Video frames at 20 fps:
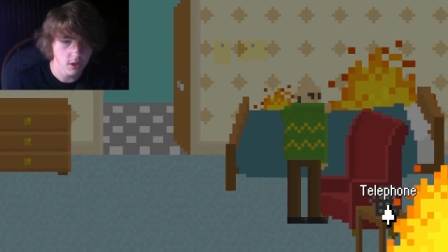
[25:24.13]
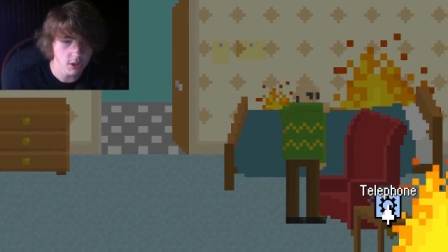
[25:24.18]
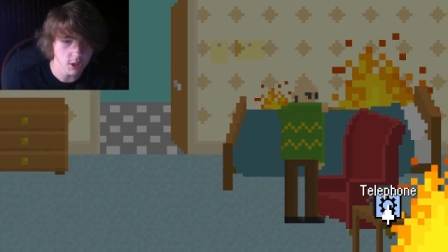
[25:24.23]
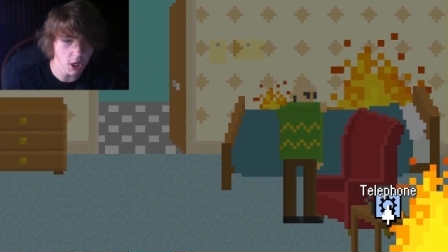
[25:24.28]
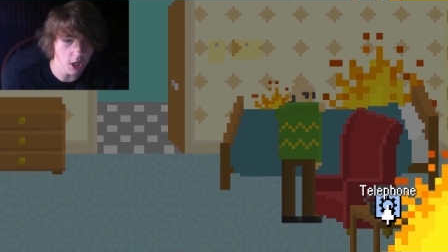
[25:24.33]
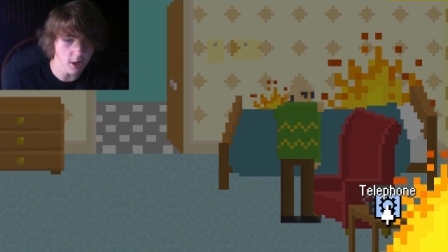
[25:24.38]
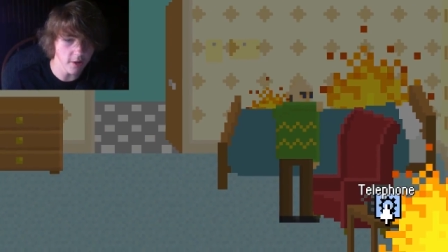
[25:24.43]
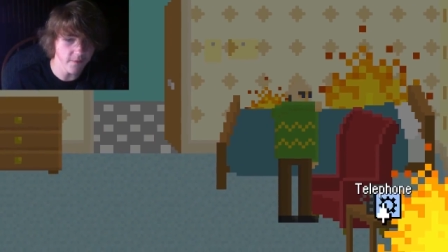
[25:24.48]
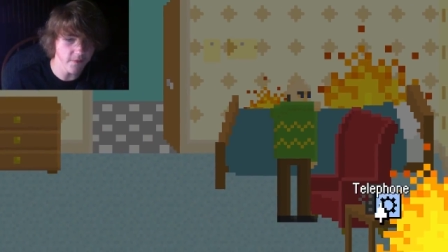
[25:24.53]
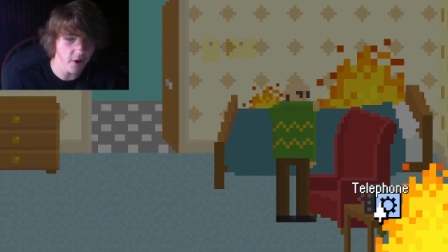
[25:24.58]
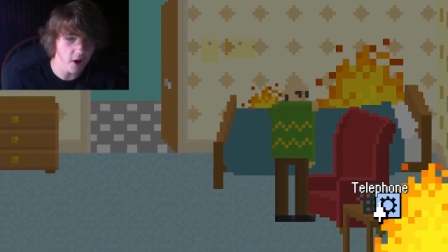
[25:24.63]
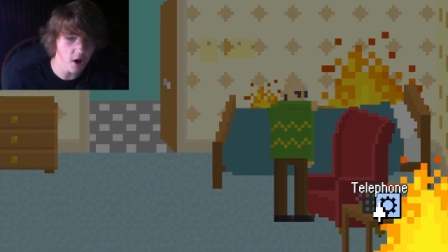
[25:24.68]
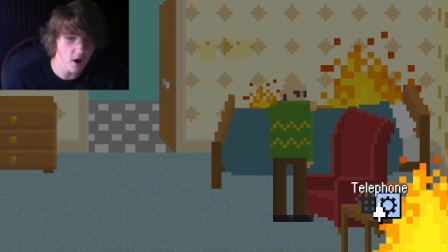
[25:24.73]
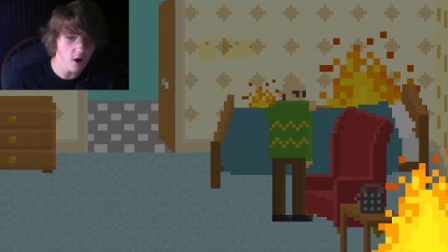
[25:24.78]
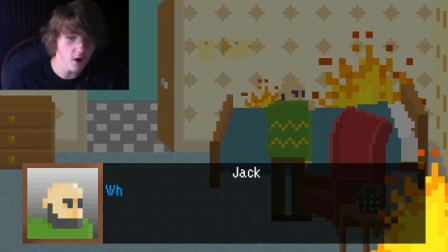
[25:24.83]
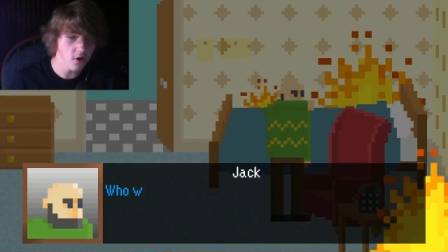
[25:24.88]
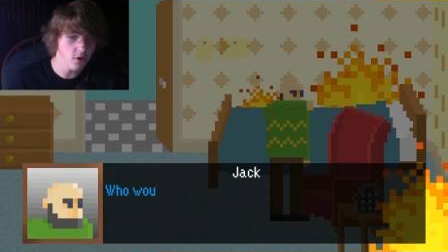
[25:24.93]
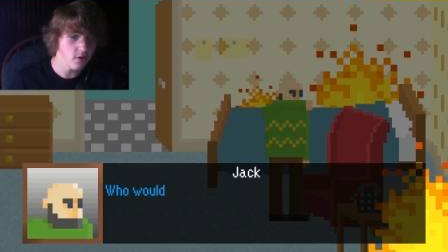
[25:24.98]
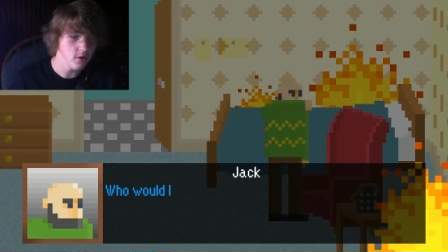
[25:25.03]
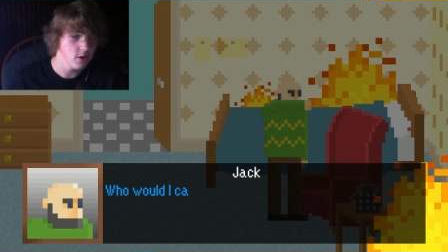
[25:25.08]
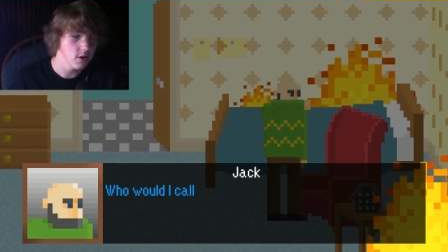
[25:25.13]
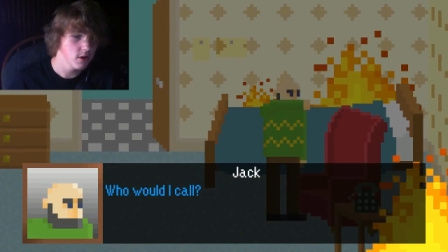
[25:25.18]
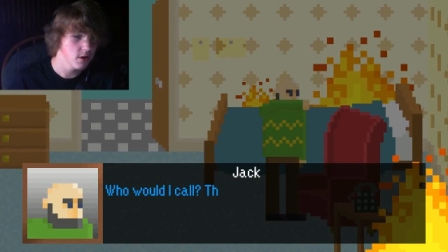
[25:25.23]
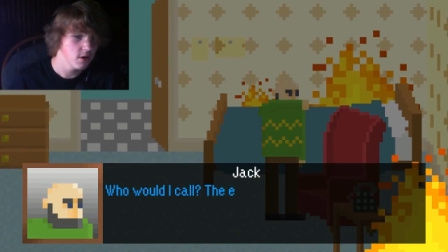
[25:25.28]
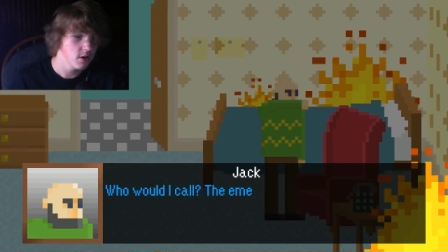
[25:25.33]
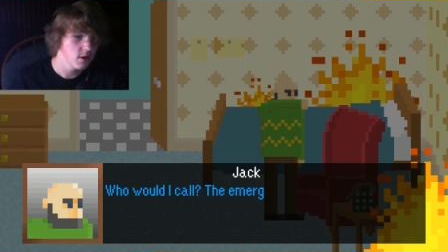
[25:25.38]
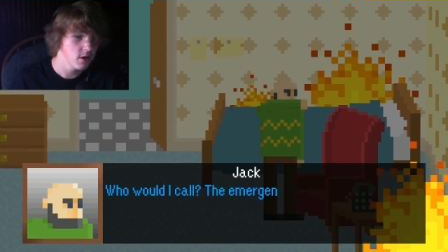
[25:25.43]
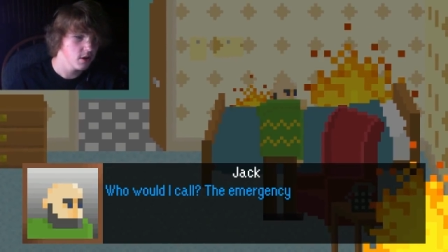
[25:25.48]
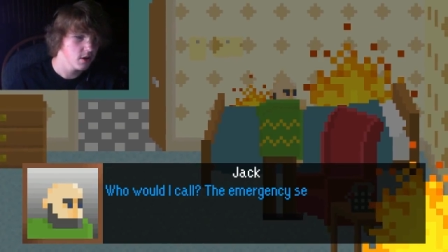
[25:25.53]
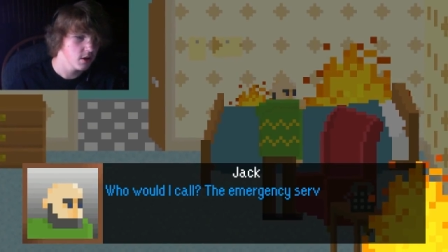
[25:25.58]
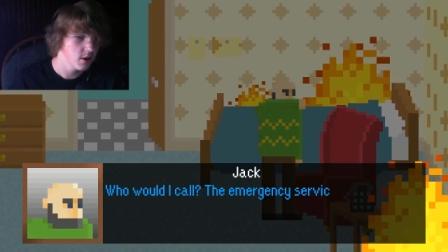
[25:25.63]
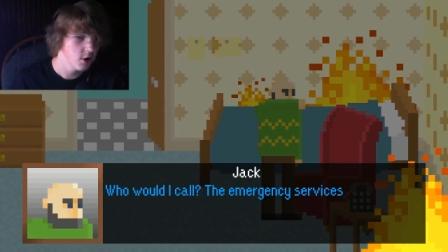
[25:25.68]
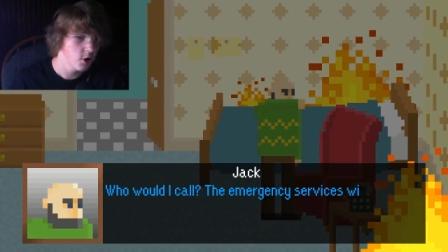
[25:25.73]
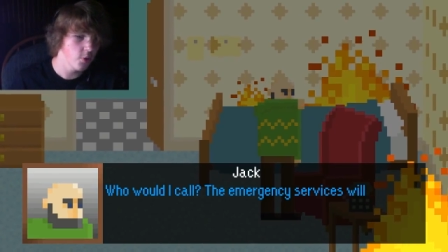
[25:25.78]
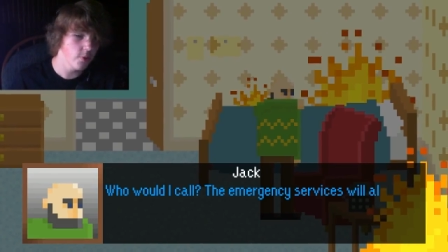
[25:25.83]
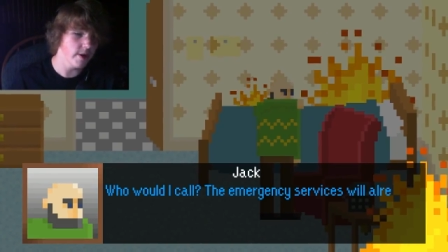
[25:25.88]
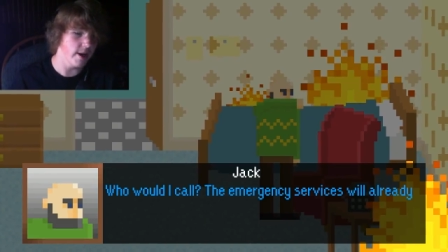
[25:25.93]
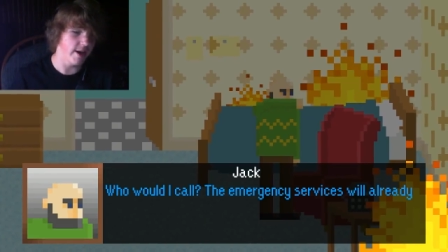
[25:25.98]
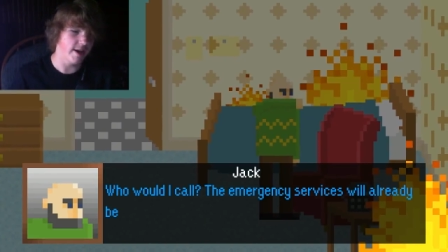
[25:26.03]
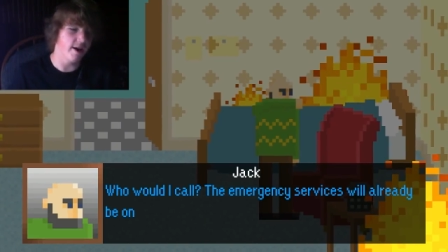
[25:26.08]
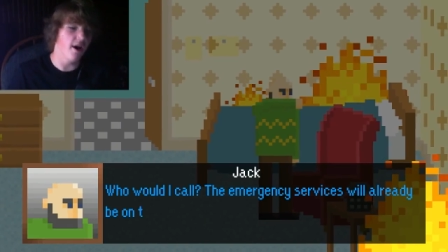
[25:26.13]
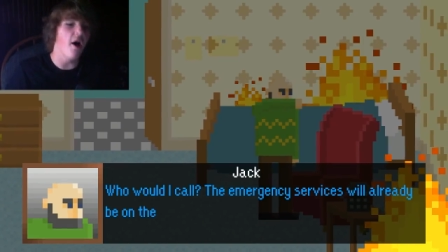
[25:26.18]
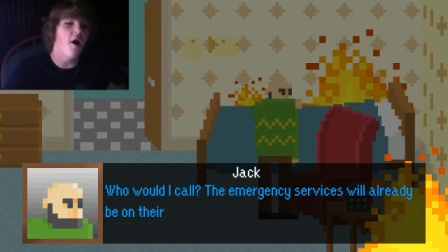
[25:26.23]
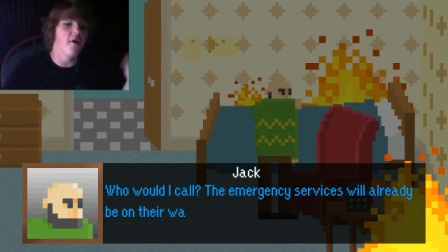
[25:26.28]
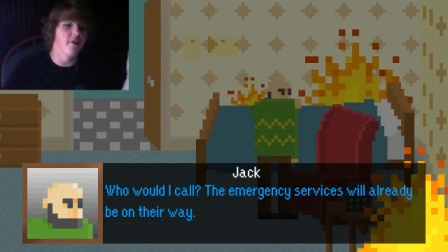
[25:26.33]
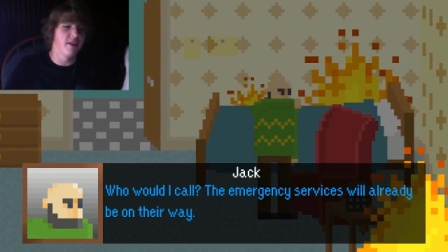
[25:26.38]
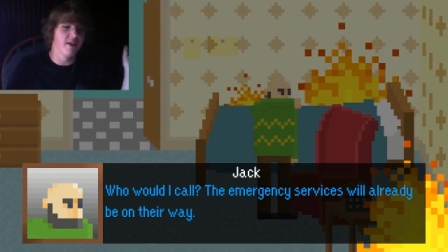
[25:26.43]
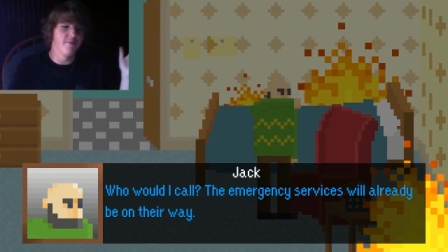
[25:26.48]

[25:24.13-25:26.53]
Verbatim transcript: Telephone! Who would I call?